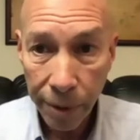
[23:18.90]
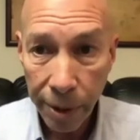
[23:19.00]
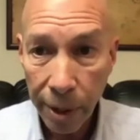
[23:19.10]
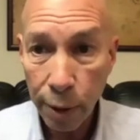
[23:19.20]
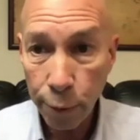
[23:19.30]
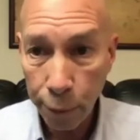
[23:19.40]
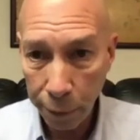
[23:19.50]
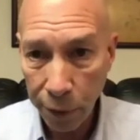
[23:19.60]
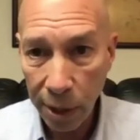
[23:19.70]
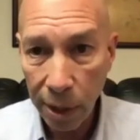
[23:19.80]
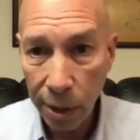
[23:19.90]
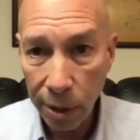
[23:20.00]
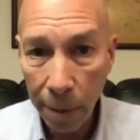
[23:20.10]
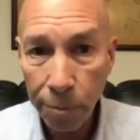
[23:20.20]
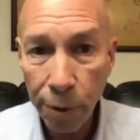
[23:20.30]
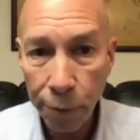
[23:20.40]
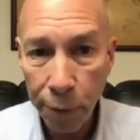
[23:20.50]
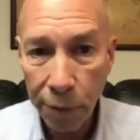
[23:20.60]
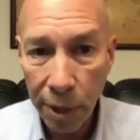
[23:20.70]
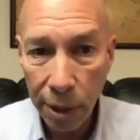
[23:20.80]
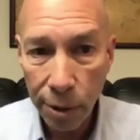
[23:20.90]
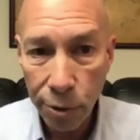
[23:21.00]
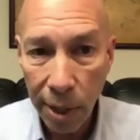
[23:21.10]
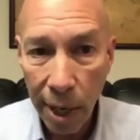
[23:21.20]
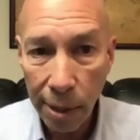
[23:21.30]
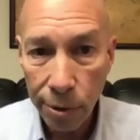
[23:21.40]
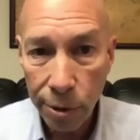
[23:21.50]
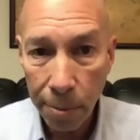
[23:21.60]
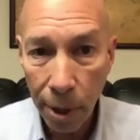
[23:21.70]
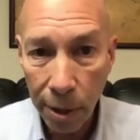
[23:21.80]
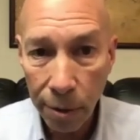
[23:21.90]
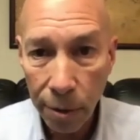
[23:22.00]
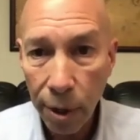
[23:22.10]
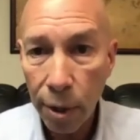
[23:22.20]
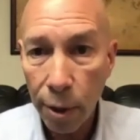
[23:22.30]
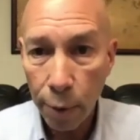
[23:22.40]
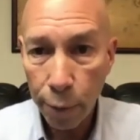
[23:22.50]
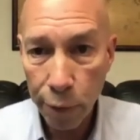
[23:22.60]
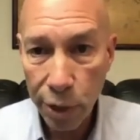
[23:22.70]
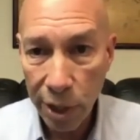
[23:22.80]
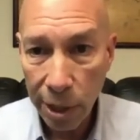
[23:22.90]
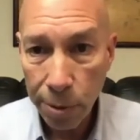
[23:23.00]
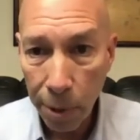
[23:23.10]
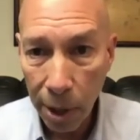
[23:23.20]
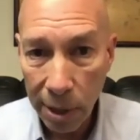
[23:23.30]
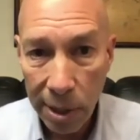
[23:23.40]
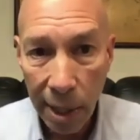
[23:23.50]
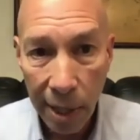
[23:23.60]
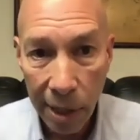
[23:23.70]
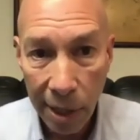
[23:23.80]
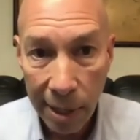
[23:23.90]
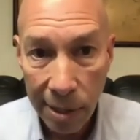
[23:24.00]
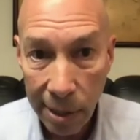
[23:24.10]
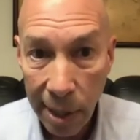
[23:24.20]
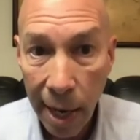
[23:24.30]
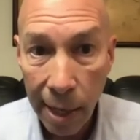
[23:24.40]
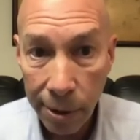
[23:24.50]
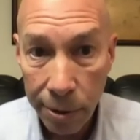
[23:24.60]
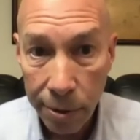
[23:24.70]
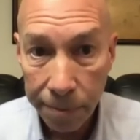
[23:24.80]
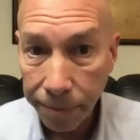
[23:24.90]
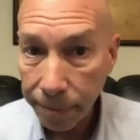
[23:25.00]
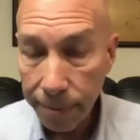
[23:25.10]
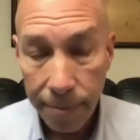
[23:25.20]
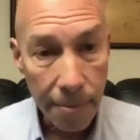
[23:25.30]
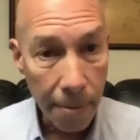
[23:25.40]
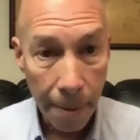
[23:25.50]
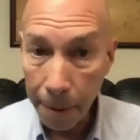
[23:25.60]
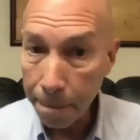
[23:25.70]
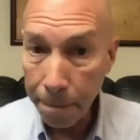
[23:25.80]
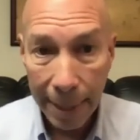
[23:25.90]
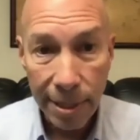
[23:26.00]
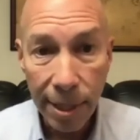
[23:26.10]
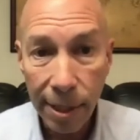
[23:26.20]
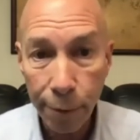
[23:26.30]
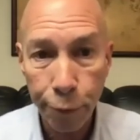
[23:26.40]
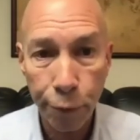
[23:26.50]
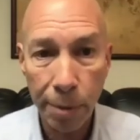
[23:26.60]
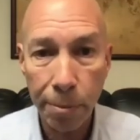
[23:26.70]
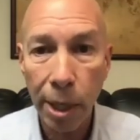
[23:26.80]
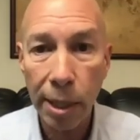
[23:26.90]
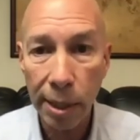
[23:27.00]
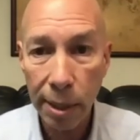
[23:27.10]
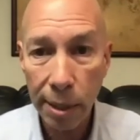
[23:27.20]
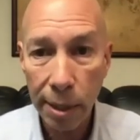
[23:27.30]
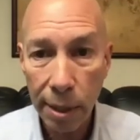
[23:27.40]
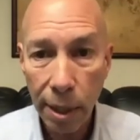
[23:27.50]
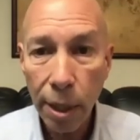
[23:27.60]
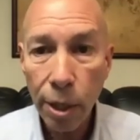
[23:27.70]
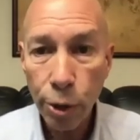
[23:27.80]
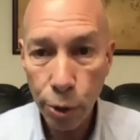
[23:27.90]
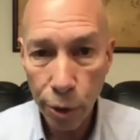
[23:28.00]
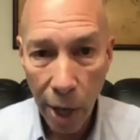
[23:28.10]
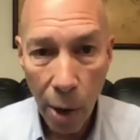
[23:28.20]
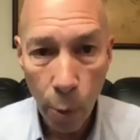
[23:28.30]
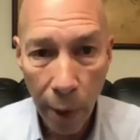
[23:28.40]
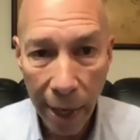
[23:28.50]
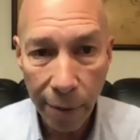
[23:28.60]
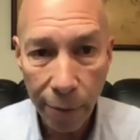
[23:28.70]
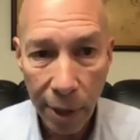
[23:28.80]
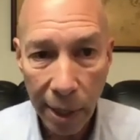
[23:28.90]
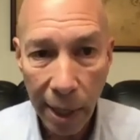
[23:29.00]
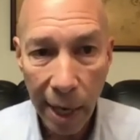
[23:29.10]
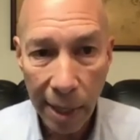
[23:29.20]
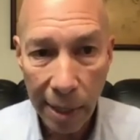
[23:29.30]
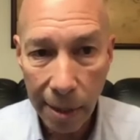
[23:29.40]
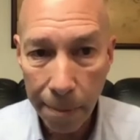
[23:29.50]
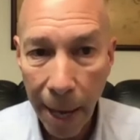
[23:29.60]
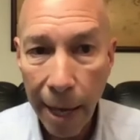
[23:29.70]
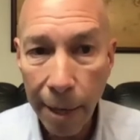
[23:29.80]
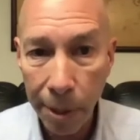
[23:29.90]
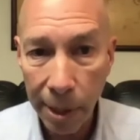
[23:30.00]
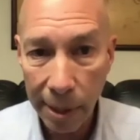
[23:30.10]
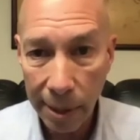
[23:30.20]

It's up to $1,500 a month for 6 months, $9,000, basically free money. You're not waiving any of the back money.